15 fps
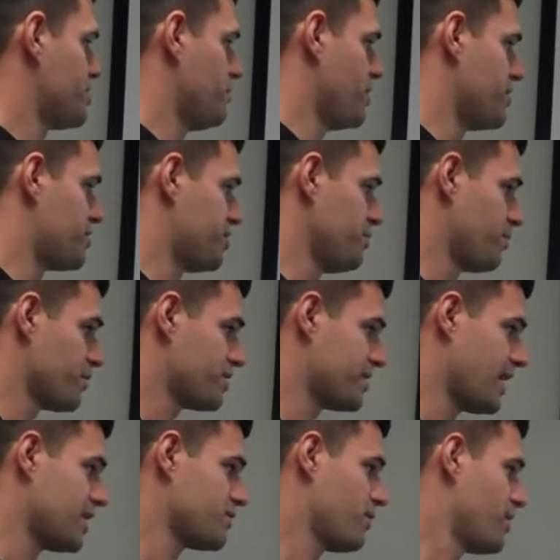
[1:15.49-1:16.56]
doing
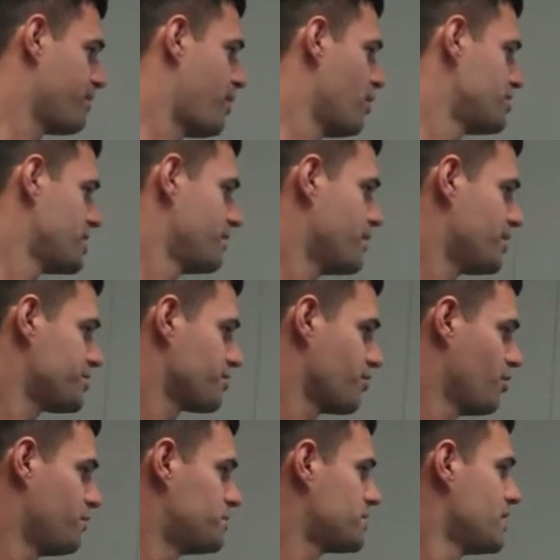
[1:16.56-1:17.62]
supersets with opposing muscle
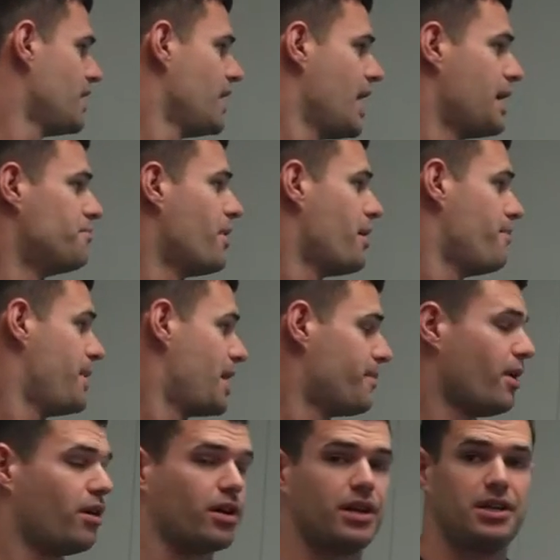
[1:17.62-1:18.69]
groups and
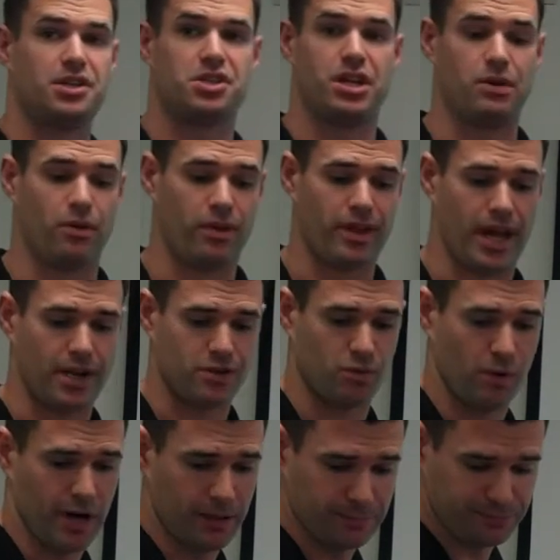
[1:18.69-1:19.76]
metabolic conditioning with that as
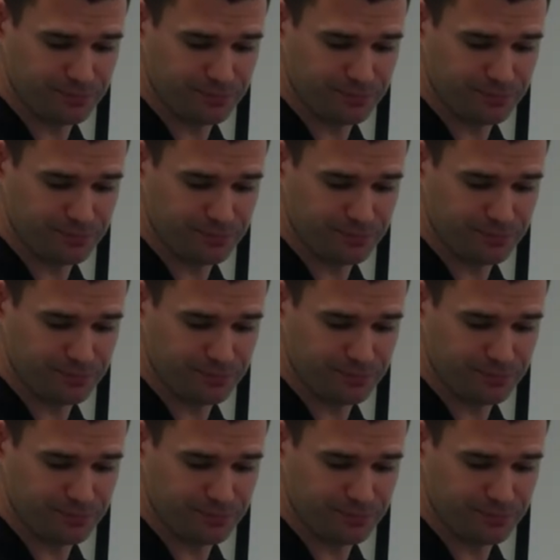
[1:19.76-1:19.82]
well.